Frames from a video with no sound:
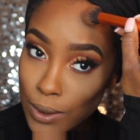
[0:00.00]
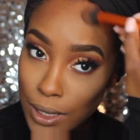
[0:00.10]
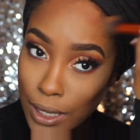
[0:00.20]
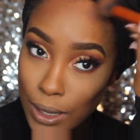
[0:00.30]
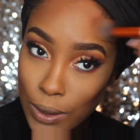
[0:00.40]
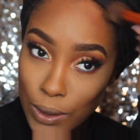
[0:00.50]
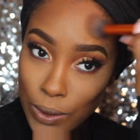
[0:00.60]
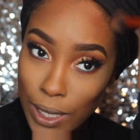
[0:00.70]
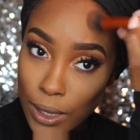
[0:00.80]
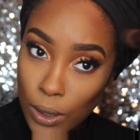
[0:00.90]
You ain't
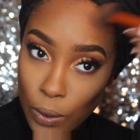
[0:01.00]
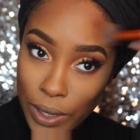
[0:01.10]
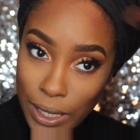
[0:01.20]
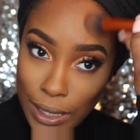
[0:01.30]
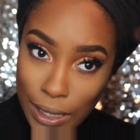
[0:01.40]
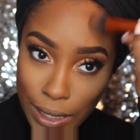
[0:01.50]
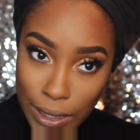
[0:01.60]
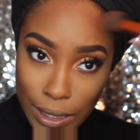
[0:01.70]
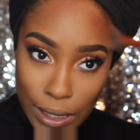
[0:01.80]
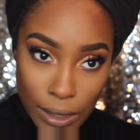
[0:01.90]
try to go in
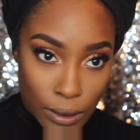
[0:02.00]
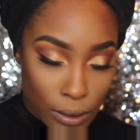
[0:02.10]
like that,